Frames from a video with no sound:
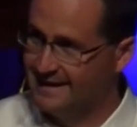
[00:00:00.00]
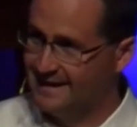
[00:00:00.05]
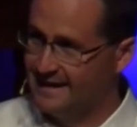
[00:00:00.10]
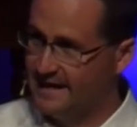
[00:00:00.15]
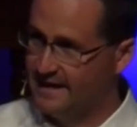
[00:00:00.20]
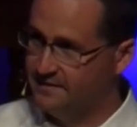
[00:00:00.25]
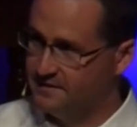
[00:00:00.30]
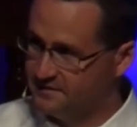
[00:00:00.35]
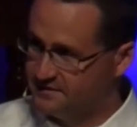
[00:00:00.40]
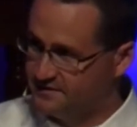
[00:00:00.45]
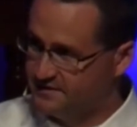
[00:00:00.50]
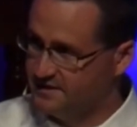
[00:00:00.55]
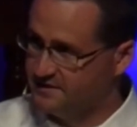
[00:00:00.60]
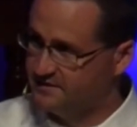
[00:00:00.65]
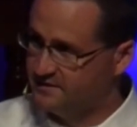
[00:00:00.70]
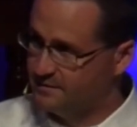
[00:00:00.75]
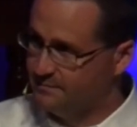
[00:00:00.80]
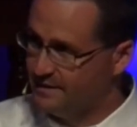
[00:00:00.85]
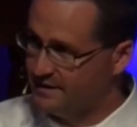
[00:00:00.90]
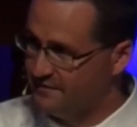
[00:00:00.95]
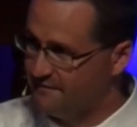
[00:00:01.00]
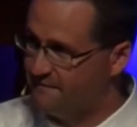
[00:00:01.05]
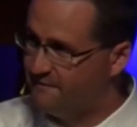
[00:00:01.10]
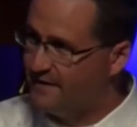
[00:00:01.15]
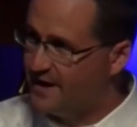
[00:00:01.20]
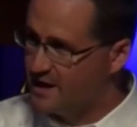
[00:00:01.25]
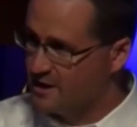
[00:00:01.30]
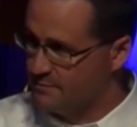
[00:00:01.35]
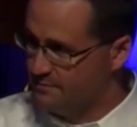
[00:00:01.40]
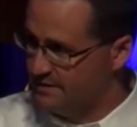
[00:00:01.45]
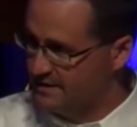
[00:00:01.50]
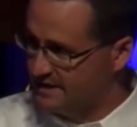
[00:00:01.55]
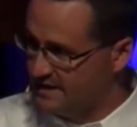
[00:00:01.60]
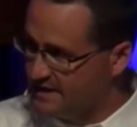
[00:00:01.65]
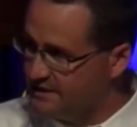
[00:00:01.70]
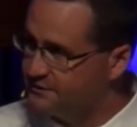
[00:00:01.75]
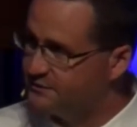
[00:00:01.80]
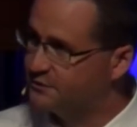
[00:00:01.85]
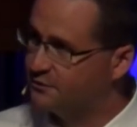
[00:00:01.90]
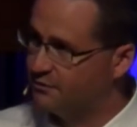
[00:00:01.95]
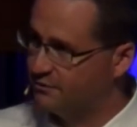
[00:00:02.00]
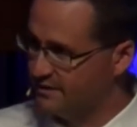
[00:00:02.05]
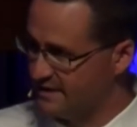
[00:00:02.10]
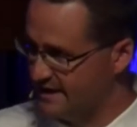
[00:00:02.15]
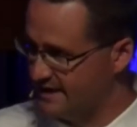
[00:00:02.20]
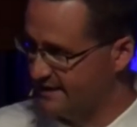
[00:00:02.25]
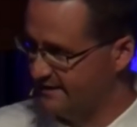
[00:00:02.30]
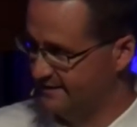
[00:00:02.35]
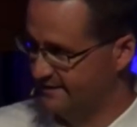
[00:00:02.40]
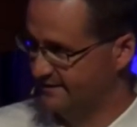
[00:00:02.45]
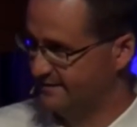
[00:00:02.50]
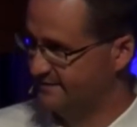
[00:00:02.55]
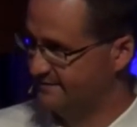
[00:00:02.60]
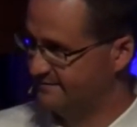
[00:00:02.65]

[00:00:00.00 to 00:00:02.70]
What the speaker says: and the system and environment he's created